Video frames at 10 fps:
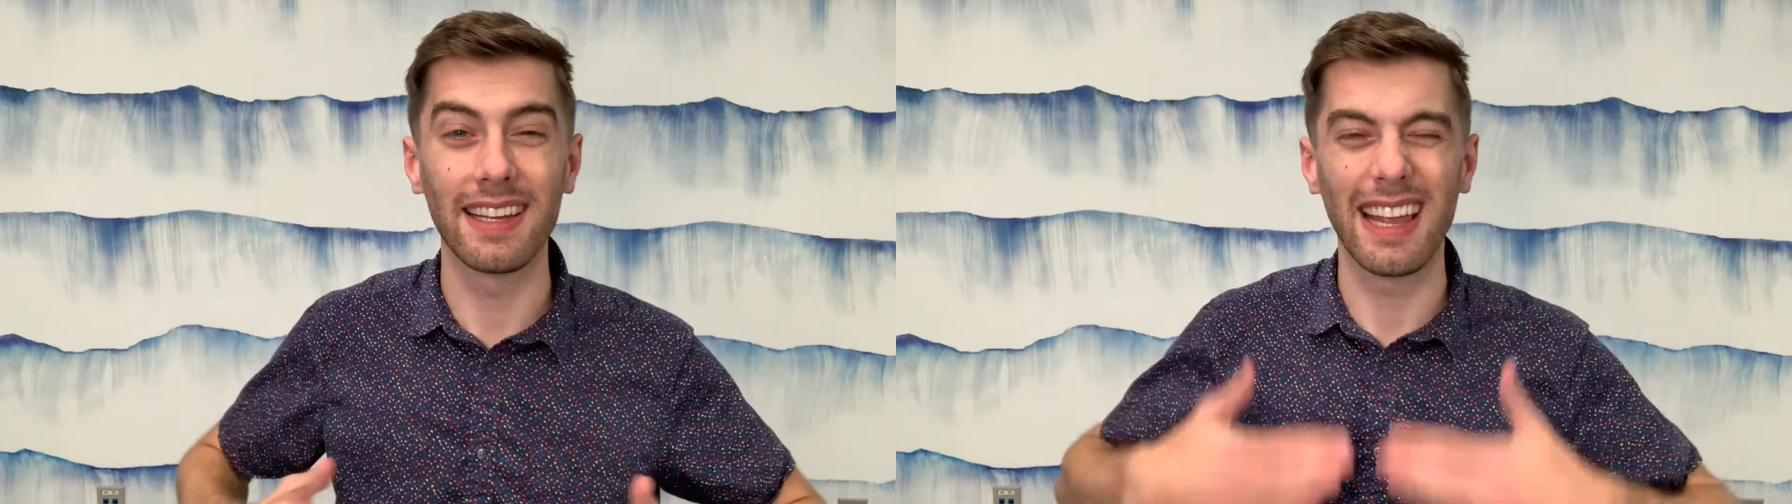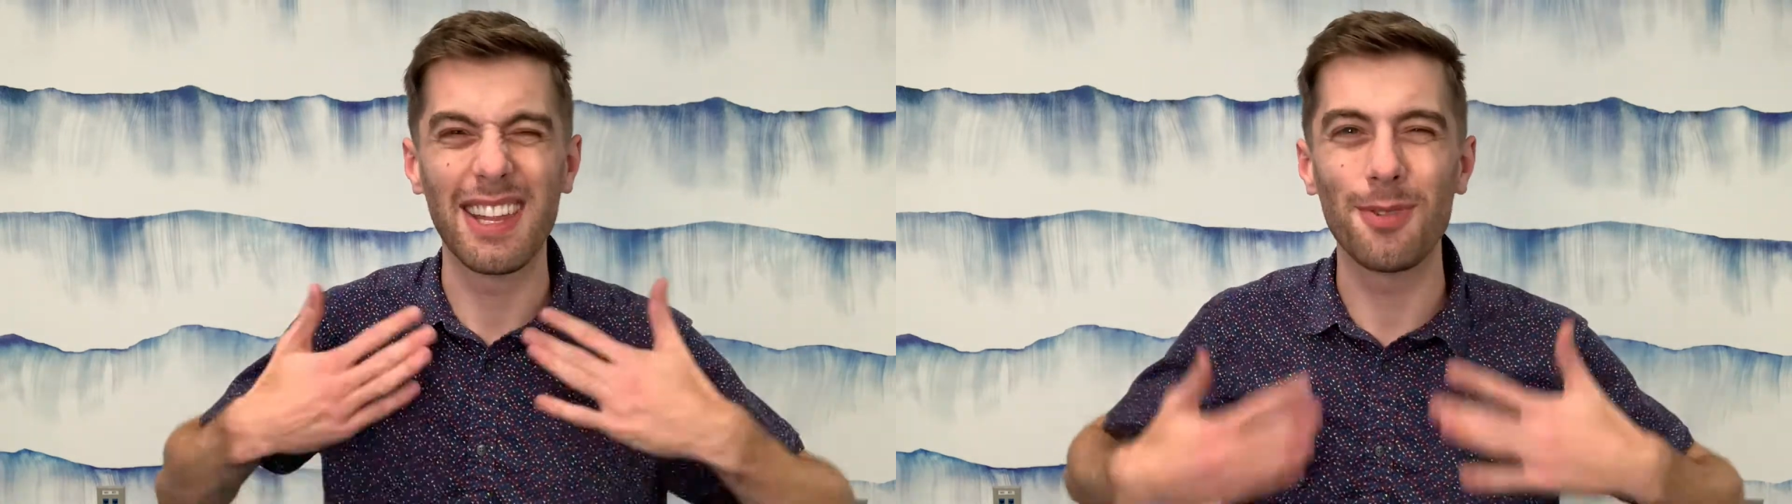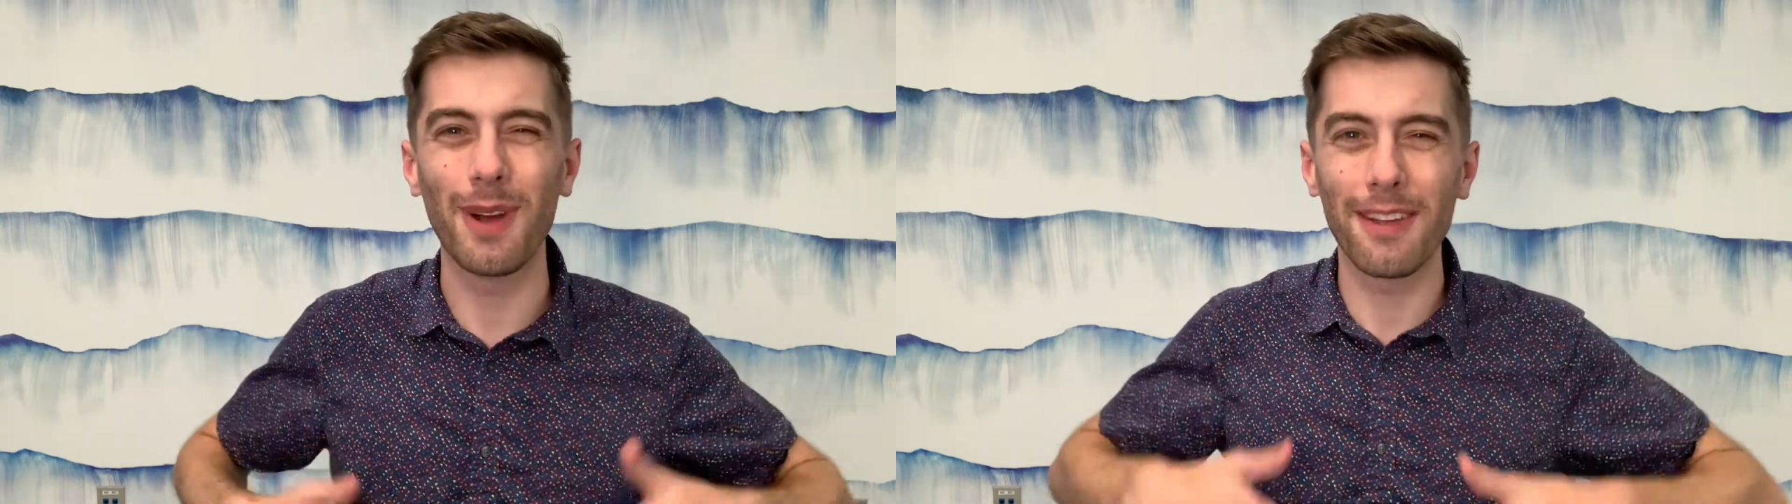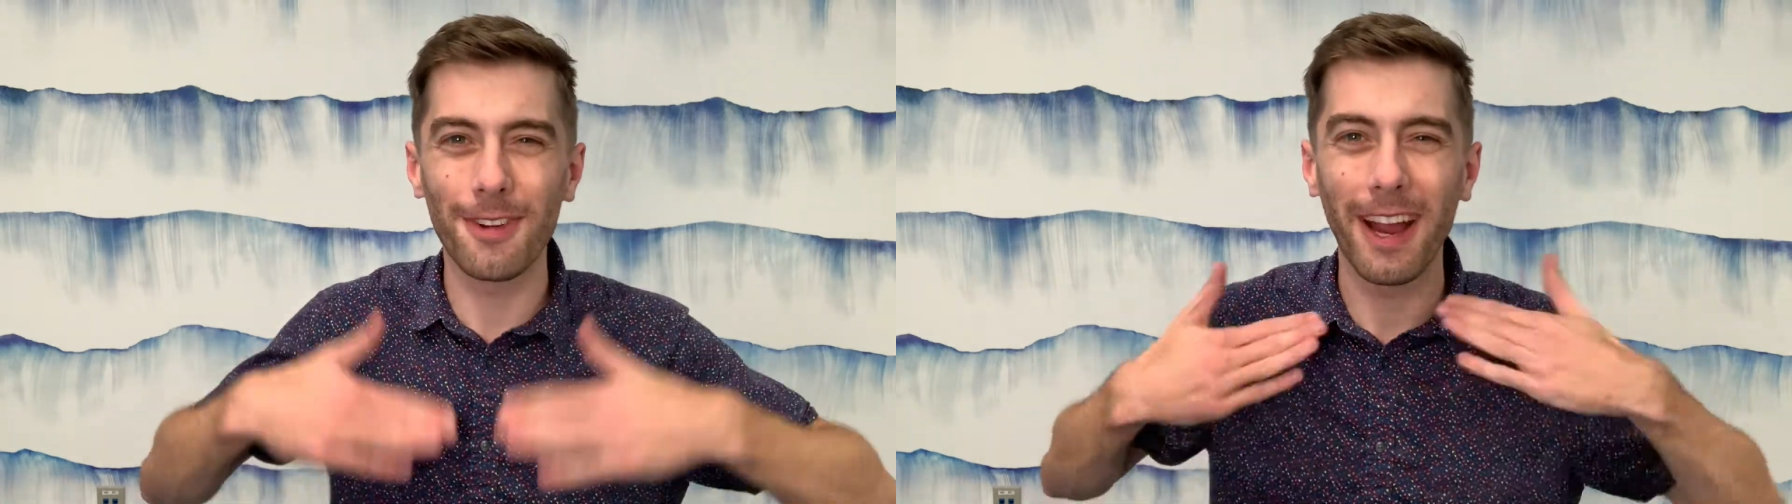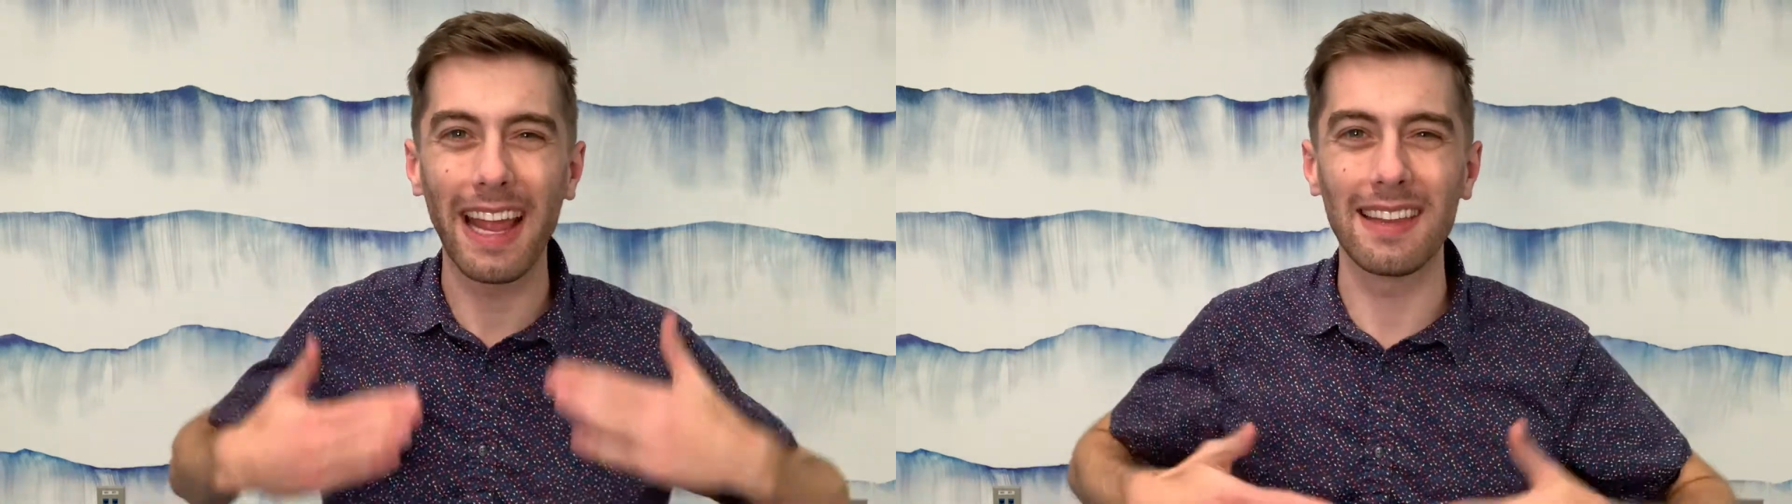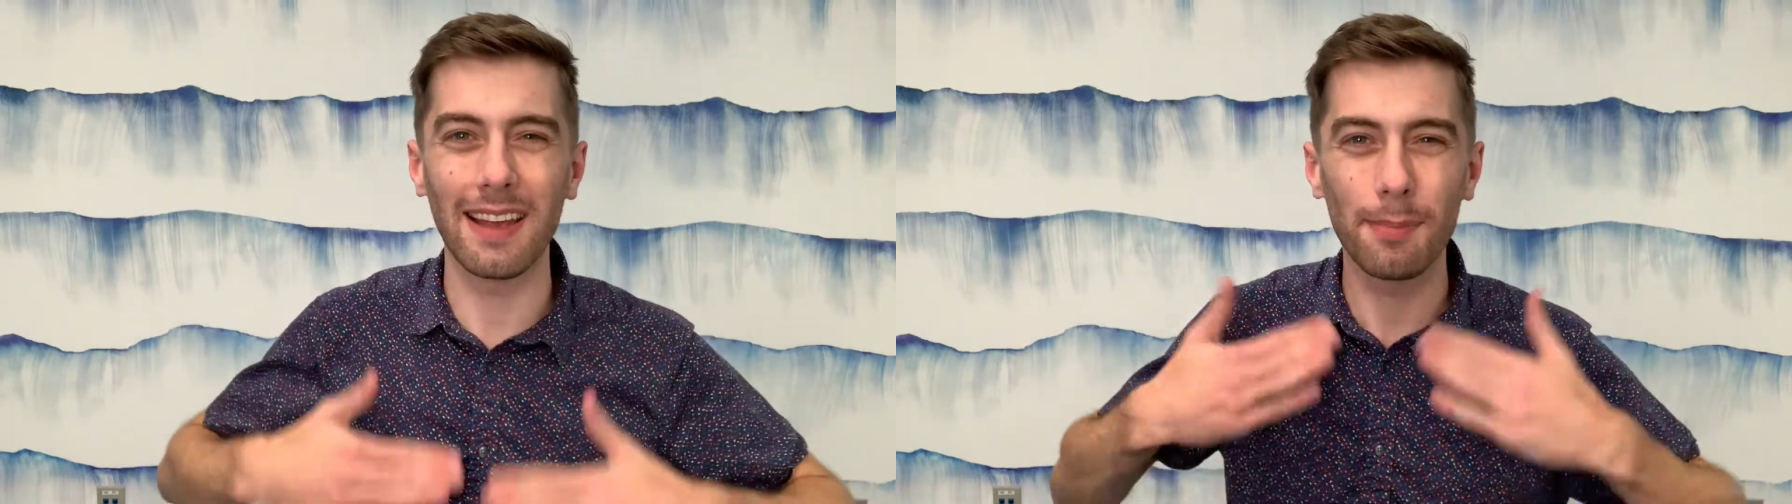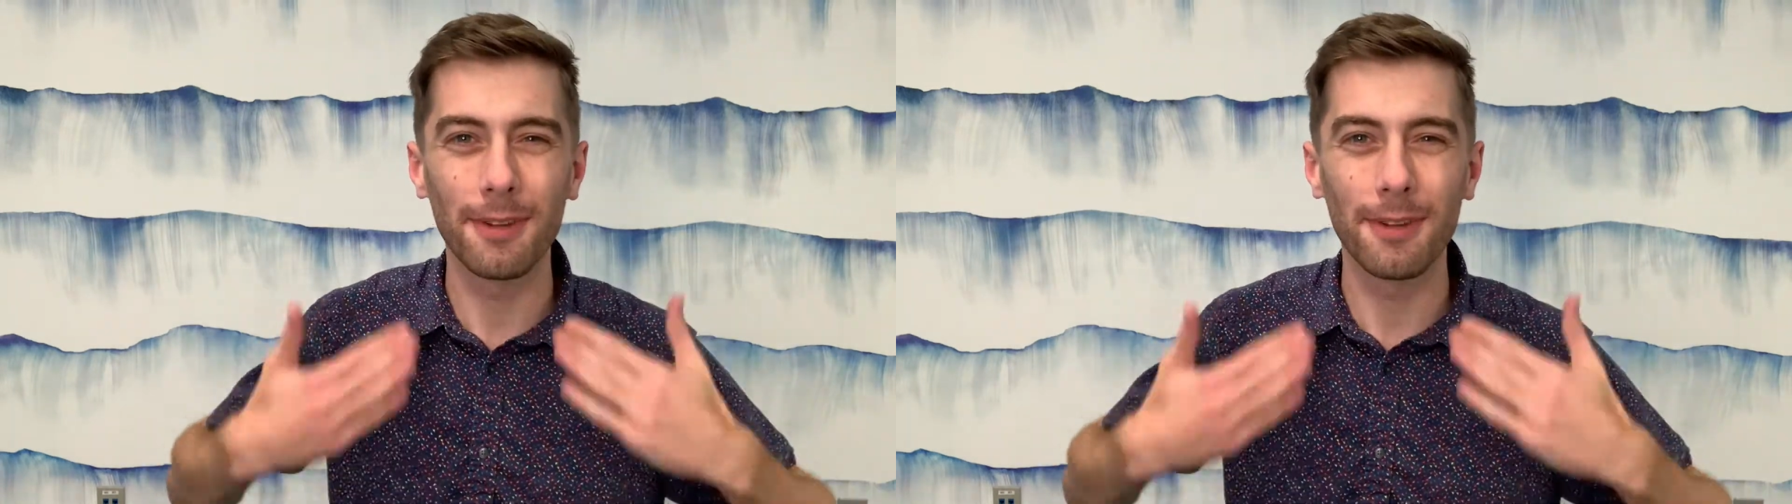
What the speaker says: Can you wave your hands up